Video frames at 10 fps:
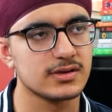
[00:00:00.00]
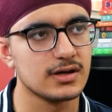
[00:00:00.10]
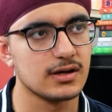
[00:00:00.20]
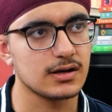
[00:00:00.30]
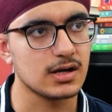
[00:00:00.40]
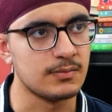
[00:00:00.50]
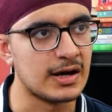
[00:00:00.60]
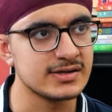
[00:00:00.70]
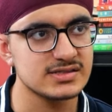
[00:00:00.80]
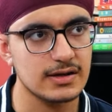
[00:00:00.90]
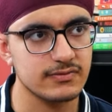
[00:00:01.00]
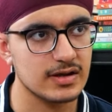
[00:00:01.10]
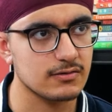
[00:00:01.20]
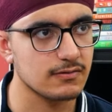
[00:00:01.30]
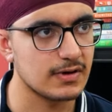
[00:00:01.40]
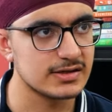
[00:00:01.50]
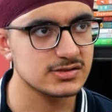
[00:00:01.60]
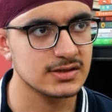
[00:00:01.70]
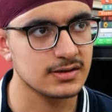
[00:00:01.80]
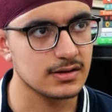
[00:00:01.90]
the commands have their
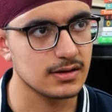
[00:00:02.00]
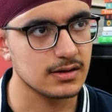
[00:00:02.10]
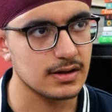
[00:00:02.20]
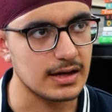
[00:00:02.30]
equivalents in the